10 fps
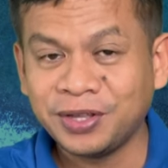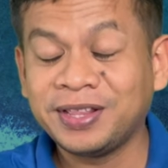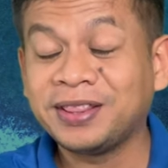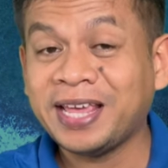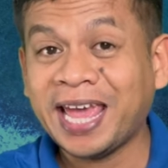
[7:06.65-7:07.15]

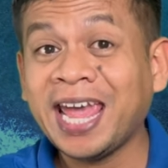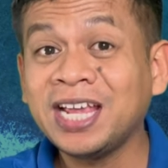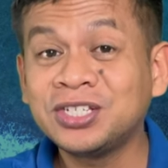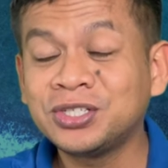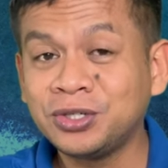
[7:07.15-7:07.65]
that the
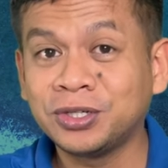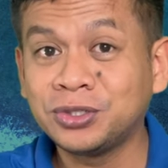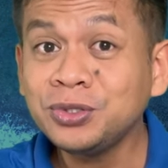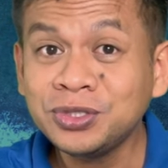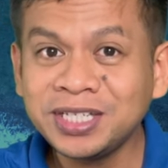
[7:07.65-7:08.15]
agent you are
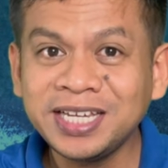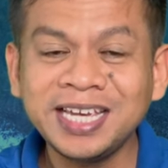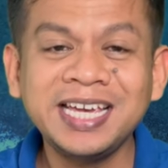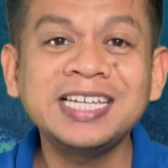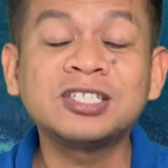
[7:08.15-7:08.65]

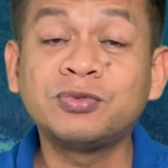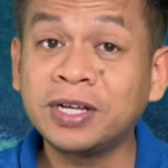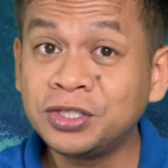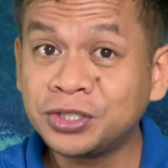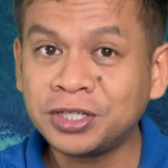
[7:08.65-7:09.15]
choosing is
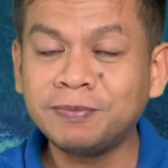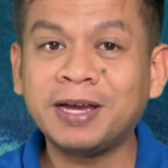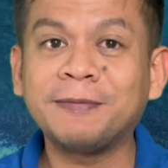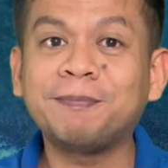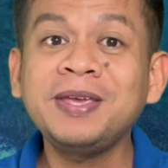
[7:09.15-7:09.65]
registered
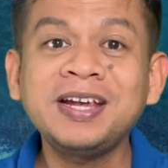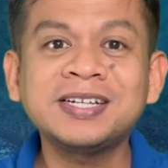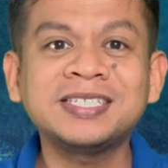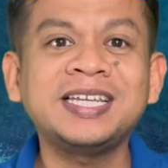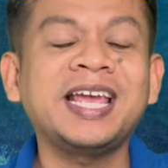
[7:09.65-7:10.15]
by
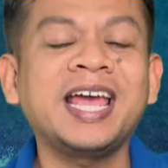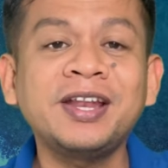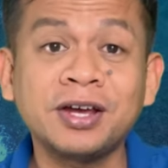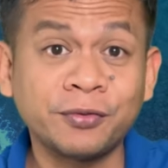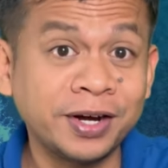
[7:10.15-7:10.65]
PRC
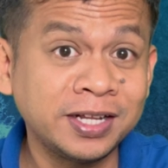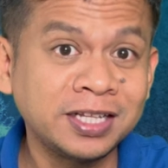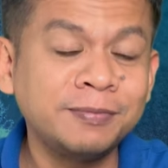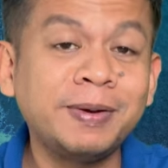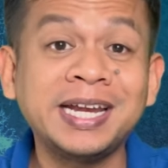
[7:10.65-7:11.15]
and
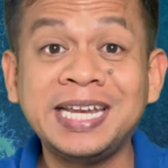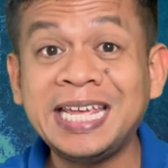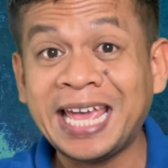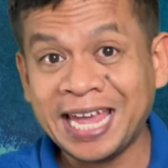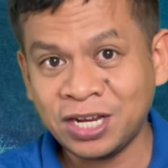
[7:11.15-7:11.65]
accredited by
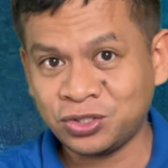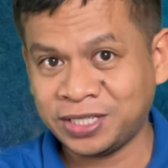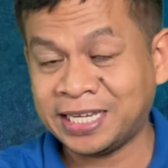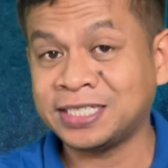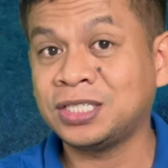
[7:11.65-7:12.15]

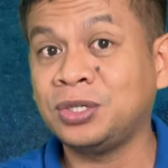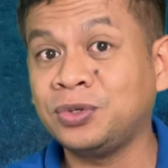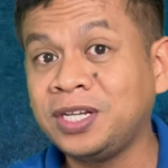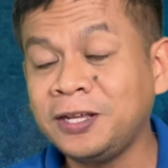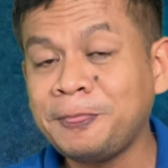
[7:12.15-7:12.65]

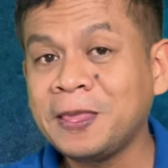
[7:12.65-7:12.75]
DHSUD.